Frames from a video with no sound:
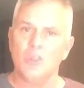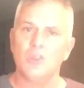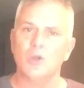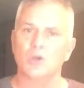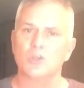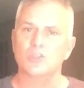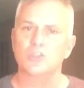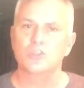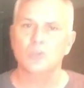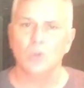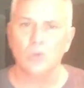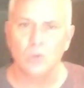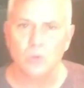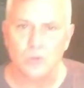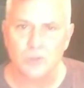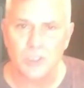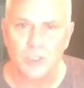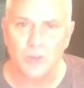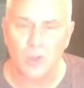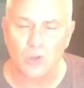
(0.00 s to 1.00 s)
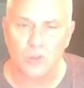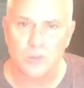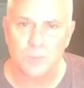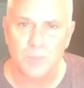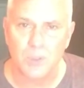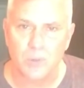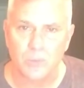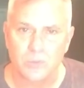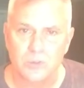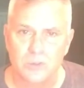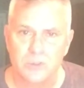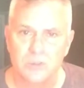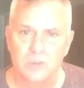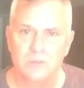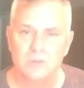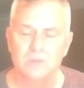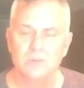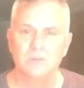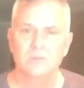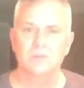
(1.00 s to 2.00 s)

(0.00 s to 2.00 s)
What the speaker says: There are souls in those boots.